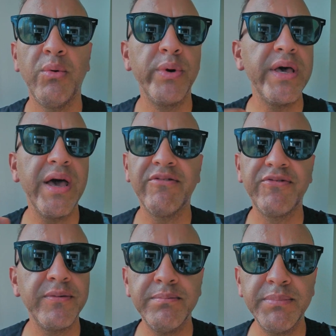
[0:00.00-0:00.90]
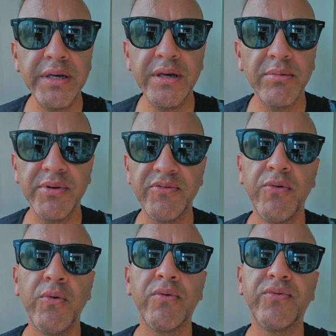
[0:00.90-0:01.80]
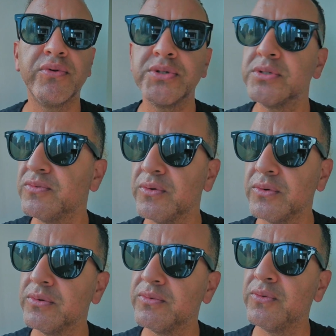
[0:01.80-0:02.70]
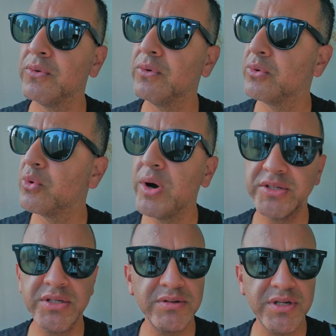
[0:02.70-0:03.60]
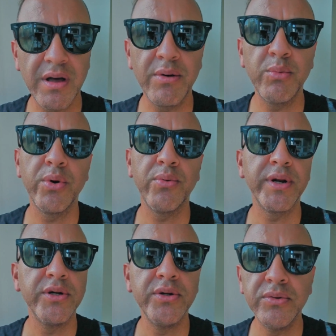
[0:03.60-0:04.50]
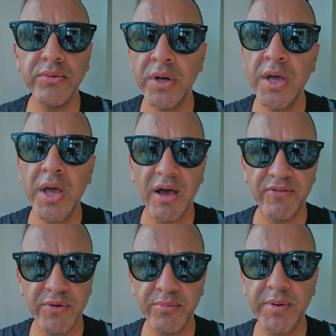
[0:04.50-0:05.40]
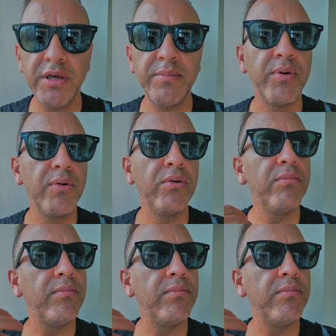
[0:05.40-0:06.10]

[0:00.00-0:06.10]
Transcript: we have been here before for quite some time, we already knew a few people.